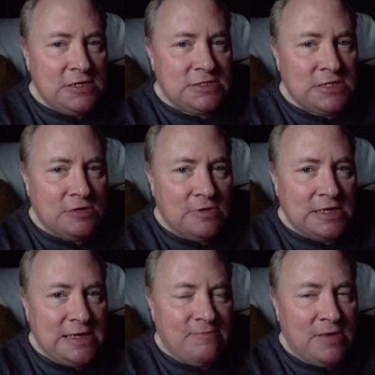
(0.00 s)
so I
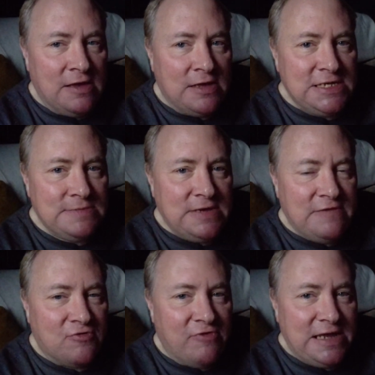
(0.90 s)
can give my eyes a bit
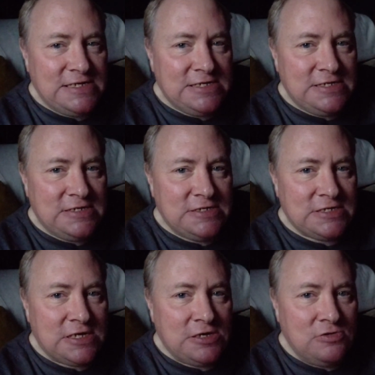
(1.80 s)
of a rest.
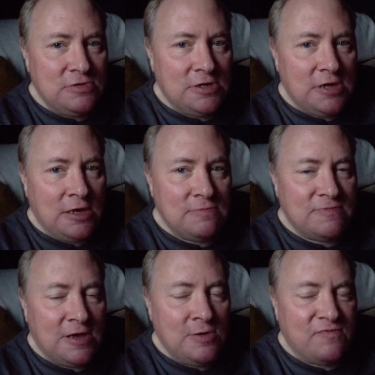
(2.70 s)
So
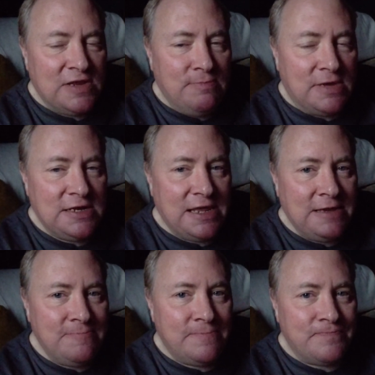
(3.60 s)
hopefully Monday